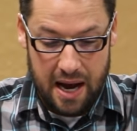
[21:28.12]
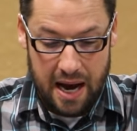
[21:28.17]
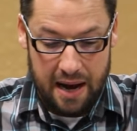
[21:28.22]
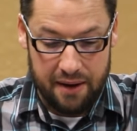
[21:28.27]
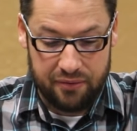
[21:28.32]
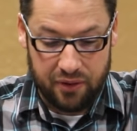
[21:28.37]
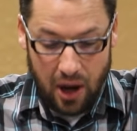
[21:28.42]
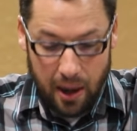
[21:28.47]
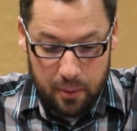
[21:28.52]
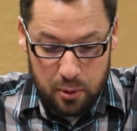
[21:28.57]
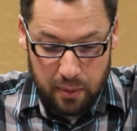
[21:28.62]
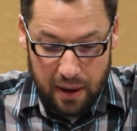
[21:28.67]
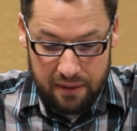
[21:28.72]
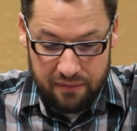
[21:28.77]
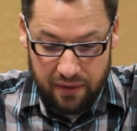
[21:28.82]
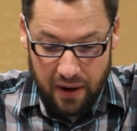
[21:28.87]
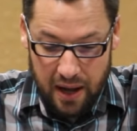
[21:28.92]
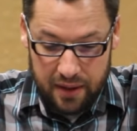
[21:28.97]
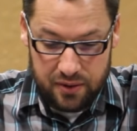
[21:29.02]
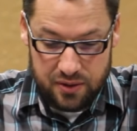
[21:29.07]
I've come in my
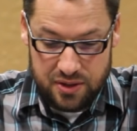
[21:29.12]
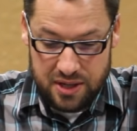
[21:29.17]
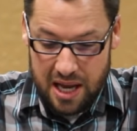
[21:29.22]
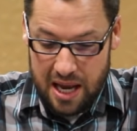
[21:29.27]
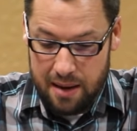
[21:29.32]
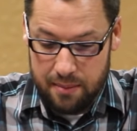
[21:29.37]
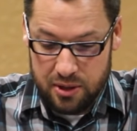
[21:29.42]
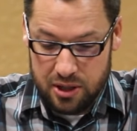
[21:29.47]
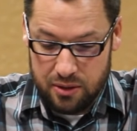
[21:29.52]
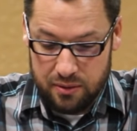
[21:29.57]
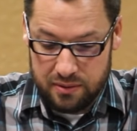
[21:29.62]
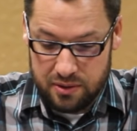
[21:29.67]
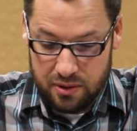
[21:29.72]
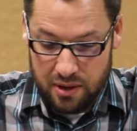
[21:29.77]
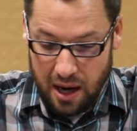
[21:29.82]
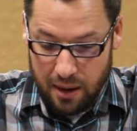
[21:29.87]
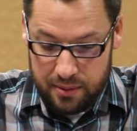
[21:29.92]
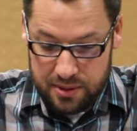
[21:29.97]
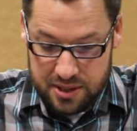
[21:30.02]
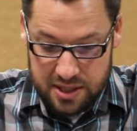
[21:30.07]
Father's name, and you do
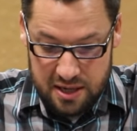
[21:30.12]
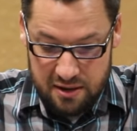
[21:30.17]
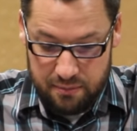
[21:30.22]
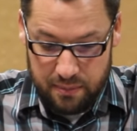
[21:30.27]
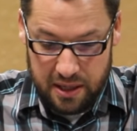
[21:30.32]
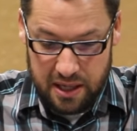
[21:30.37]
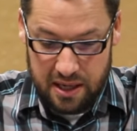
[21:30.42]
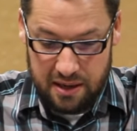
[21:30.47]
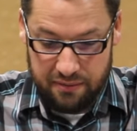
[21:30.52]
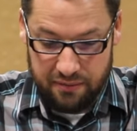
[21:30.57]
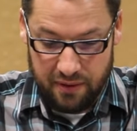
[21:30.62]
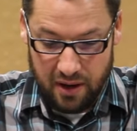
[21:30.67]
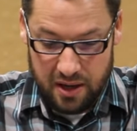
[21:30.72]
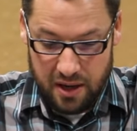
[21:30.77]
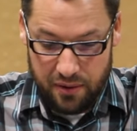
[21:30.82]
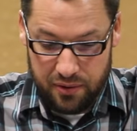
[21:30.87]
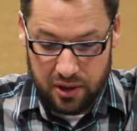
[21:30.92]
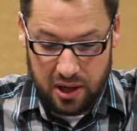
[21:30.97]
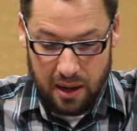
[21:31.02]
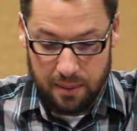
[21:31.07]
not receive me. If
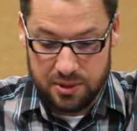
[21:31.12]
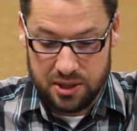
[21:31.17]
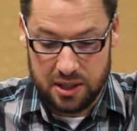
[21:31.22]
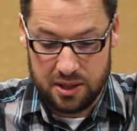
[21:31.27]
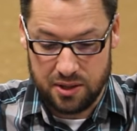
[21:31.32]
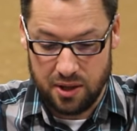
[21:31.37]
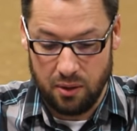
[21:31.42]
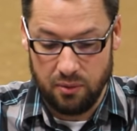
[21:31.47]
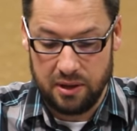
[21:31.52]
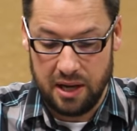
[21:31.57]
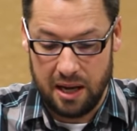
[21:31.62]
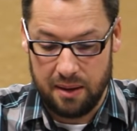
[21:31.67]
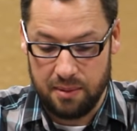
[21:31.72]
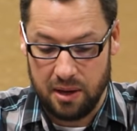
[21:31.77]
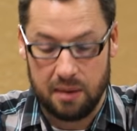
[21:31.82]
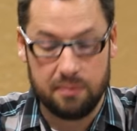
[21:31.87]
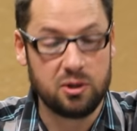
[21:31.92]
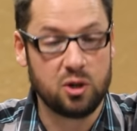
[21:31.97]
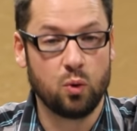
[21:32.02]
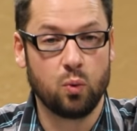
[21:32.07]
another comes in his own name,
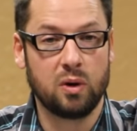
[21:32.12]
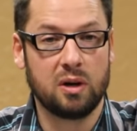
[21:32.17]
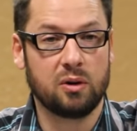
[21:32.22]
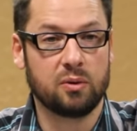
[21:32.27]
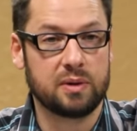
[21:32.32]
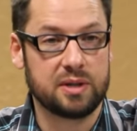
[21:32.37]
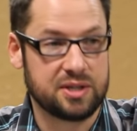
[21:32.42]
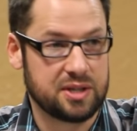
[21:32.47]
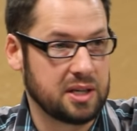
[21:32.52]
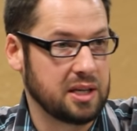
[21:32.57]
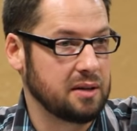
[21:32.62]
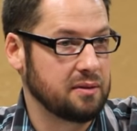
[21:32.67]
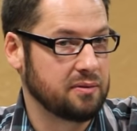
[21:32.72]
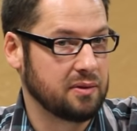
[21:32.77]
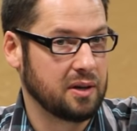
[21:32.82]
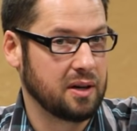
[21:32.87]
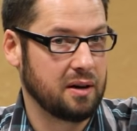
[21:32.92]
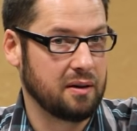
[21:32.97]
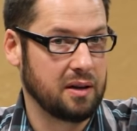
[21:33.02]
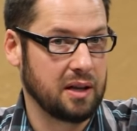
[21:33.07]
him you will receive,
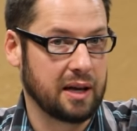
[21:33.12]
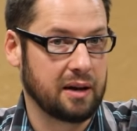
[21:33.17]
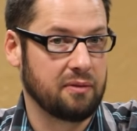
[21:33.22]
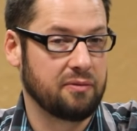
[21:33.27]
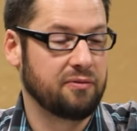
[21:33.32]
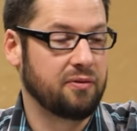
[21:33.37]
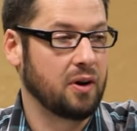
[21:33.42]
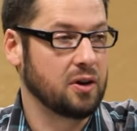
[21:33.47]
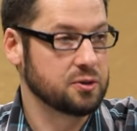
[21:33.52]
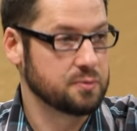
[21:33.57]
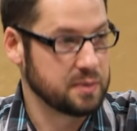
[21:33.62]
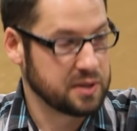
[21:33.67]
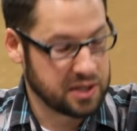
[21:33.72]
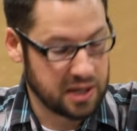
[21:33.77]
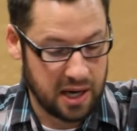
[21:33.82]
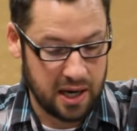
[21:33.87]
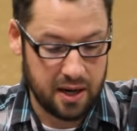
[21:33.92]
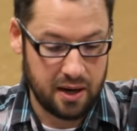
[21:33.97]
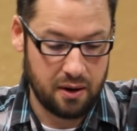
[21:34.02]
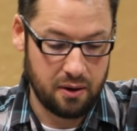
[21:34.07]
like a false
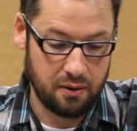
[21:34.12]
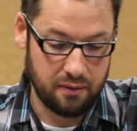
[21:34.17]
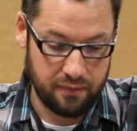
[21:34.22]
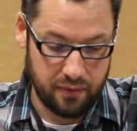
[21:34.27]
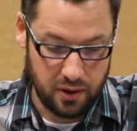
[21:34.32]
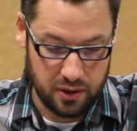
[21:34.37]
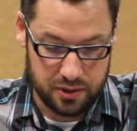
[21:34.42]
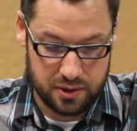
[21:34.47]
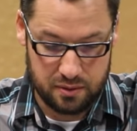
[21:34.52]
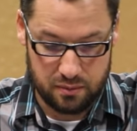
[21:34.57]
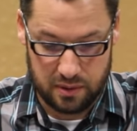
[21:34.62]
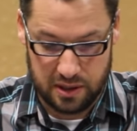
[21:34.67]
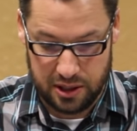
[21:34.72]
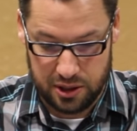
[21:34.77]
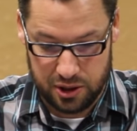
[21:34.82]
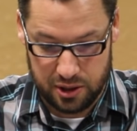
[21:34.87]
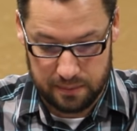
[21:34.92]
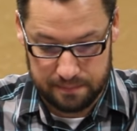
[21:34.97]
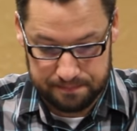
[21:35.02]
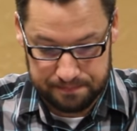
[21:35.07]
messiah or a false
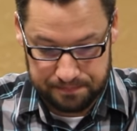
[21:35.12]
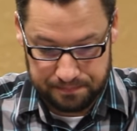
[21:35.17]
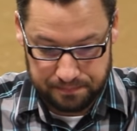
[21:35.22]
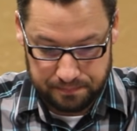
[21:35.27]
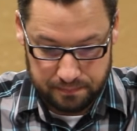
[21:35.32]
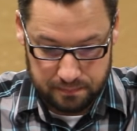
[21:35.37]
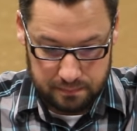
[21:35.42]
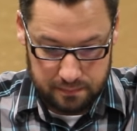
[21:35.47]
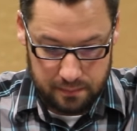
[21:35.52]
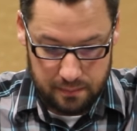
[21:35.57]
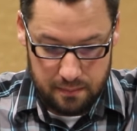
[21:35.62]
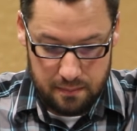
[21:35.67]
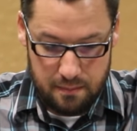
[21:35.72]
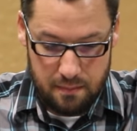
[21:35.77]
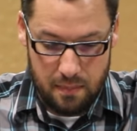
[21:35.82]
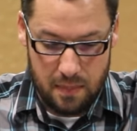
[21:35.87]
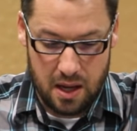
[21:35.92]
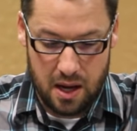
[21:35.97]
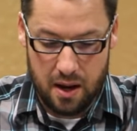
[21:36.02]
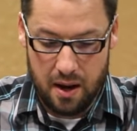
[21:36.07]
religion.
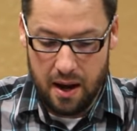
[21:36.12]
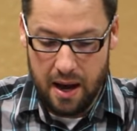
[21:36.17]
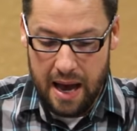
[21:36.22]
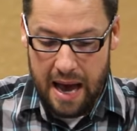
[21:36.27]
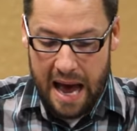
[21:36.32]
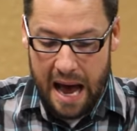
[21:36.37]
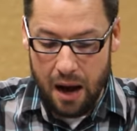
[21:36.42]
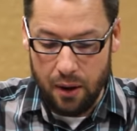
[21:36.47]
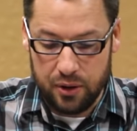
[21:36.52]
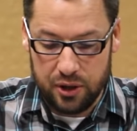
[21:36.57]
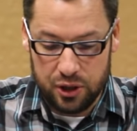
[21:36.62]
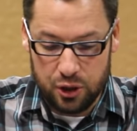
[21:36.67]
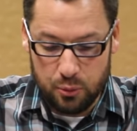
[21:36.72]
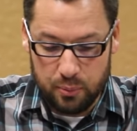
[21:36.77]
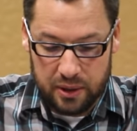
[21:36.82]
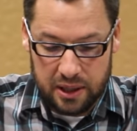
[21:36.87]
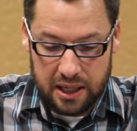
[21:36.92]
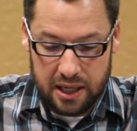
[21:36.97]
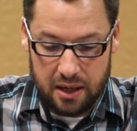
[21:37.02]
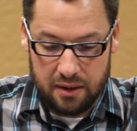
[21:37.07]
How can you
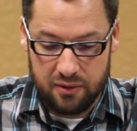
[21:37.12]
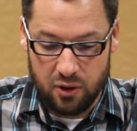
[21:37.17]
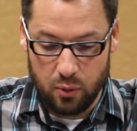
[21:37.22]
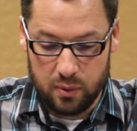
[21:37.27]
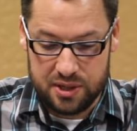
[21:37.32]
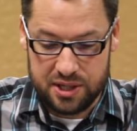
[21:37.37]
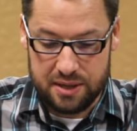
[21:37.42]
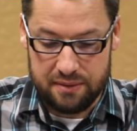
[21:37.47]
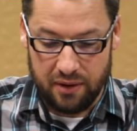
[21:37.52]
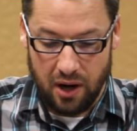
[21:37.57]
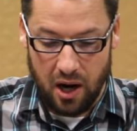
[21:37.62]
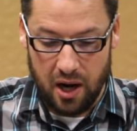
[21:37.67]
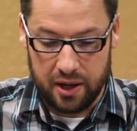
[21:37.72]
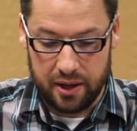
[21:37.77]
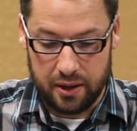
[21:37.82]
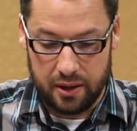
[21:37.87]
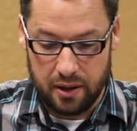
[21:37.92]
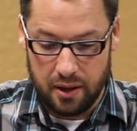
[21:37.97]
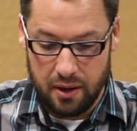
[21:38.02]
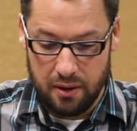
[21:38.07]
believe who receive
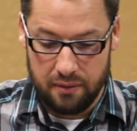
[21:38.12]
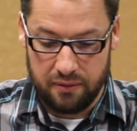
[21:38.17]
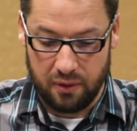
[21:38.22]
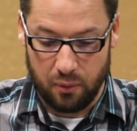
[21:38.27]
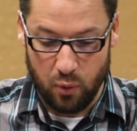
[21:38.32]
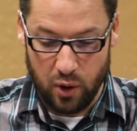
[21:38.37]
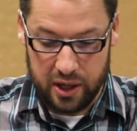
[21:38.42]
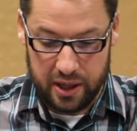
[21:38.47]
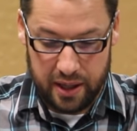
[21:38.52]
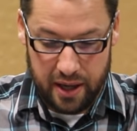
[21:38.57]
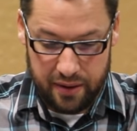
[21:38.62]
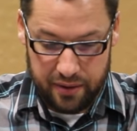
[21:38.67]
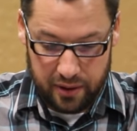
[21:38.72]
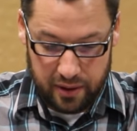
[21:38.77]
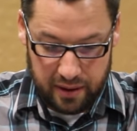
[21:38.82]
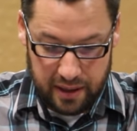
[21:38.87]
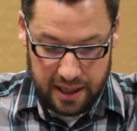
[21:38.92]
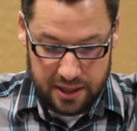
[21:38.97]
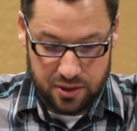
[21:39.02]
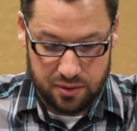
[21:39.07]
honor from one
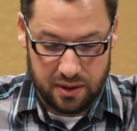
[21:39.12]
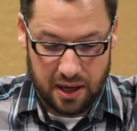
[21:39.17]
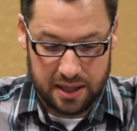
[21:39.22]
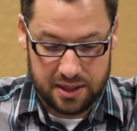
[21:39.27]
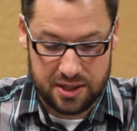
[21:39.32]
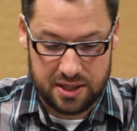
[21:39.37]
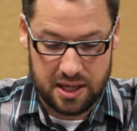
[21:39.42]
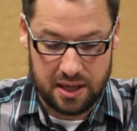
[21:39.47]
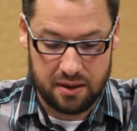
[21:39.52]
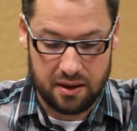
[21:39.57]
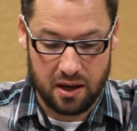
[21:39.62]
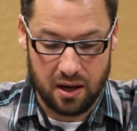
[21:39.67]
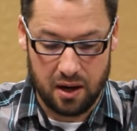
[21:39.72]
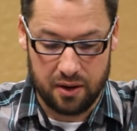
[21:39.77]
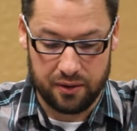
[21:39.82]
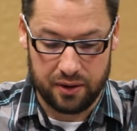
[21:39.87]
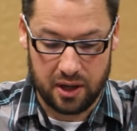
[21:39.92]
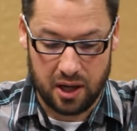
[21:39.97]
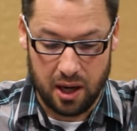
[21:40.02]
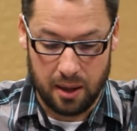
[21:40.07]
another and do not seek the
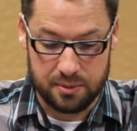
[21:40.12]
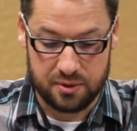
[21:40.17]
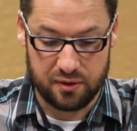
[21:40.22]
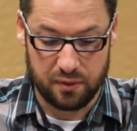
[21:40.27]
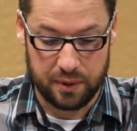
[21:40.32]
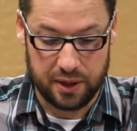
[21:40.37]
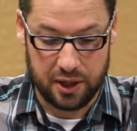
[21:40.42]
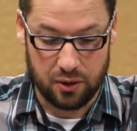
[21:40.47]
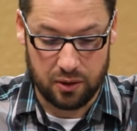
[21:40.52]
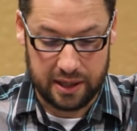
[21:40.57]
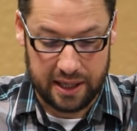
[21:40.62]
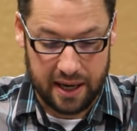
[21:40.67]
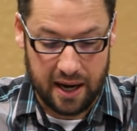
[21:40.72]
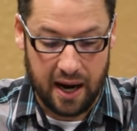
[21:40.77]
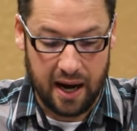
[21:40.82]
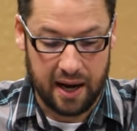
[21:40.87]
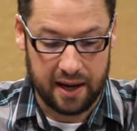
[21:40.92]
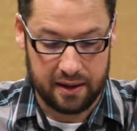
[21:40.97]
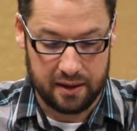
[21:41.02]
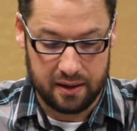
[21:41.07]
honor that comes from the only
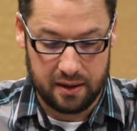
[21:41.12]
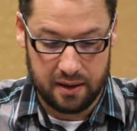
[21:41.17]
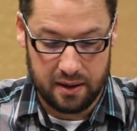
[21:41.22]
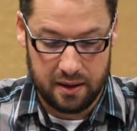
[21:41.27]
God?